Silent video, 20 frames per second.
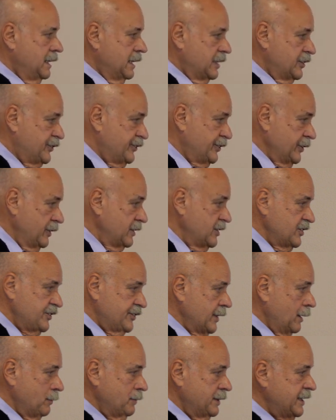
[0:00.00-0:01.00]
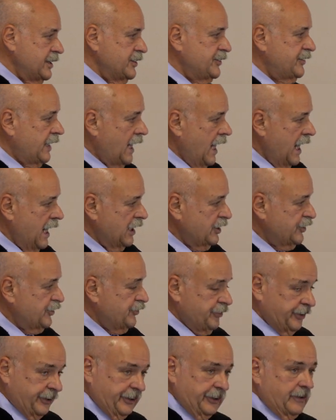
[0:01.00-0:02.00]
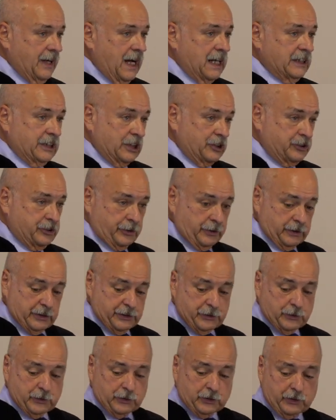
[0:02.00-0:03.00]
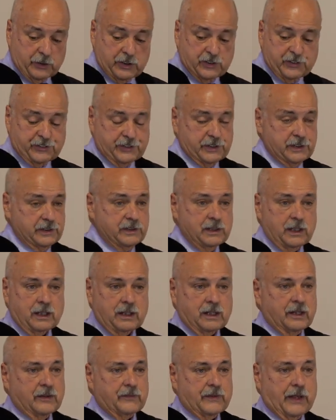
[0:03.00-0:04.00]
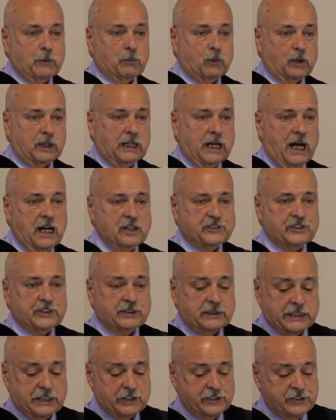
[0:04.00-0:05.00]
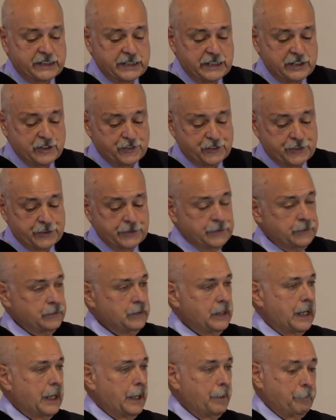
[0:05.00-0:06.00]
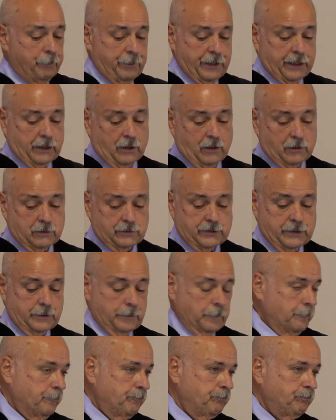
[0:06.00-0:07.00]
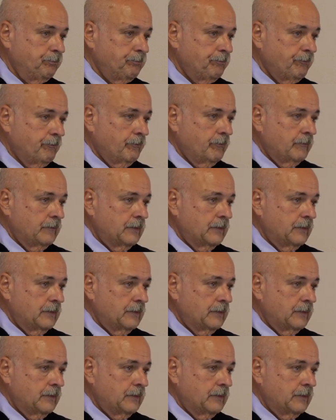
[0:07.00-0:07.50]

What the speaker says: As soon as some of these guys figure out that you're a new Christian, they will constantly tease you and pick on you.